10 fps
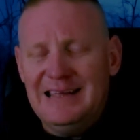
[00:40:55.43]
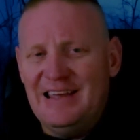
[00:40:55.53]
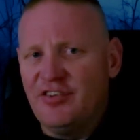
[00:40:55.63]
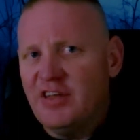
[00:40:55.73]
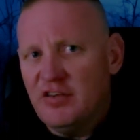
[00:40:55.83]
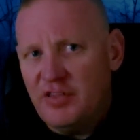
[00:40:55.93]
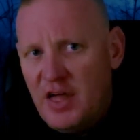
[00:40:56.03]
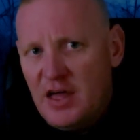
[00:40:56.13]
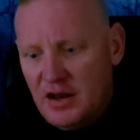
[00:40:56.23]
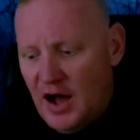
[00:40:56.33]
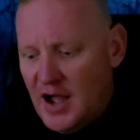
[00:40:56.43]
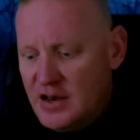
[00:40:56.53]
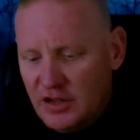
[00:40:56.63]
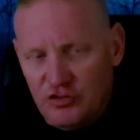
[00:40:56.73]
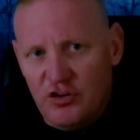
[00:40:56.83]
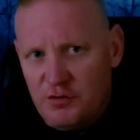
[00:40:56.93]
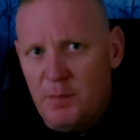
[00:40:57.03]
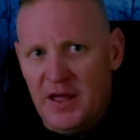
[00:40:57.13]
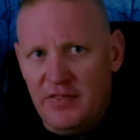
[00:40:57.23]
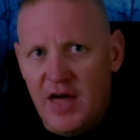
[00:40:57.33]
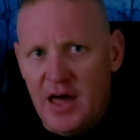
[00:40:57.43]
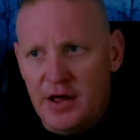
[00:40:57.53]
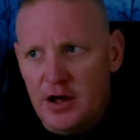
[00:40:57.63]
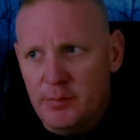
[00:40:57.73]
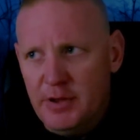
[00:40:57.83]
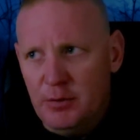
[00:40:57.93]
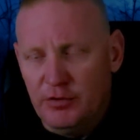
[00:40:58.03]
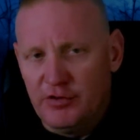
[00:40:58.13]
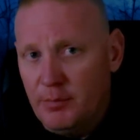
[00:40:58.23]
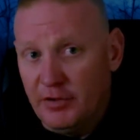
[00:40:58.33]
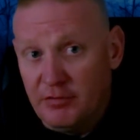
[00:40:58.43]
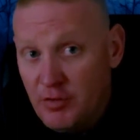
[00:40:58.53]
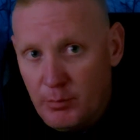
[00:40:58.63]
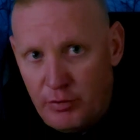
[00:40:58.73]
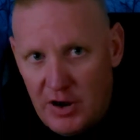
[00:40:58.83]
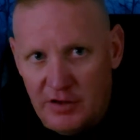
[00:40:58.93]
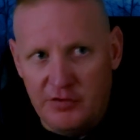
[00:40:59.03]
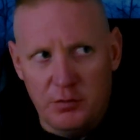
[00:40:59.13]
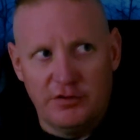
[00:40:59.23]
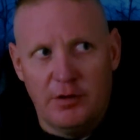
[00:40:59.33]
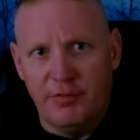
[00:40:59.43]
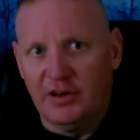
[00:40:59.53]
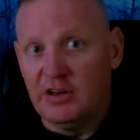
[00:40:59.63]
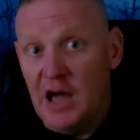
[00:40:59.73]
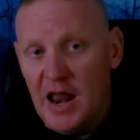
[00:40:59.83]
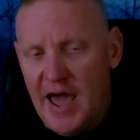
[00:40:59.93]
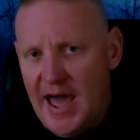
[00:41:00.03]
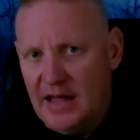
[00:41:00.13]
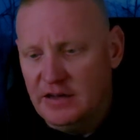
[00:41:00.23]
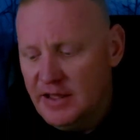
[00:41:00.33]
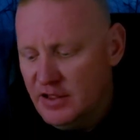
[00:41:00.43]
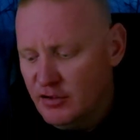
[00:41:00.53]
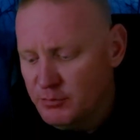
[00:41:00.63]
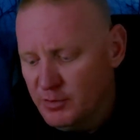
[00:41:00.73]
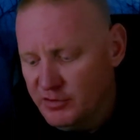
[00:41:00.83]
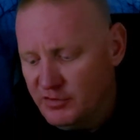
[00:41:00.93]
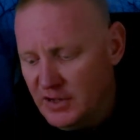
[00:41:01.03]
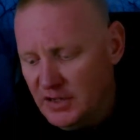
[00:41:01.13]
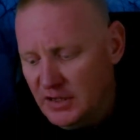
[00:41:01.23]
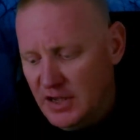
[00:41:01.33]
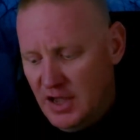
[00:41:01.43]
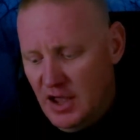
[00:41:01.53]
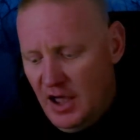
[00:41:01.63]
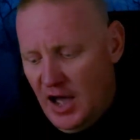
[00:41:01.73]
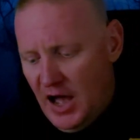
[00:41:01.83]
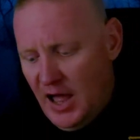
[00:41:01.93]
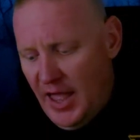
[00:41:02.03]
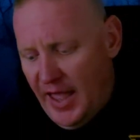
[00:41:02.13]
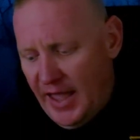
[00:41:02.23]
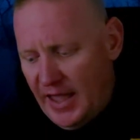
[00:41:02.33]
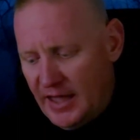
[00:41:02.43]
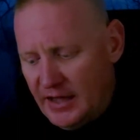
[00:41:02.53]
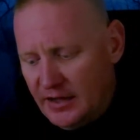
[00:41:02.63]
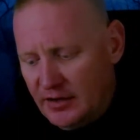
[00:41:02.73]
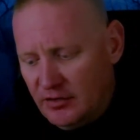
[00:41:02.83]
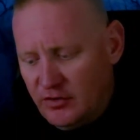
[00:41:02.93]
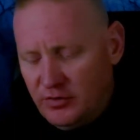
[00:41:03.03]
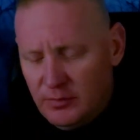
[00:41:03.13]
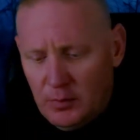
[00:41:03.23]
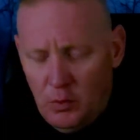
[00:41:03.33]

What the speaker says: he says that Heidnik just made that up. It was something for the press. It was something to kind of add to his mystique. And